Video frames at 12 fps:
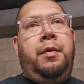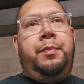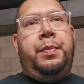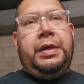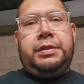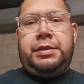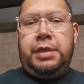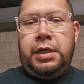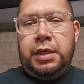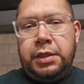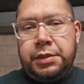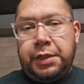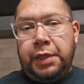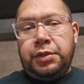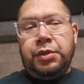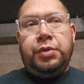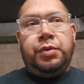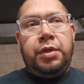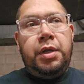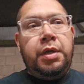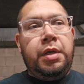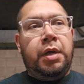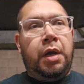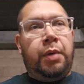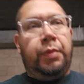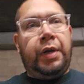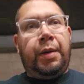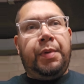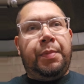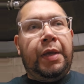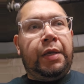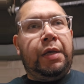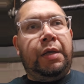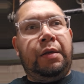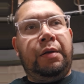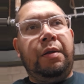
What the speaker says: But stay tuned. We're going to be making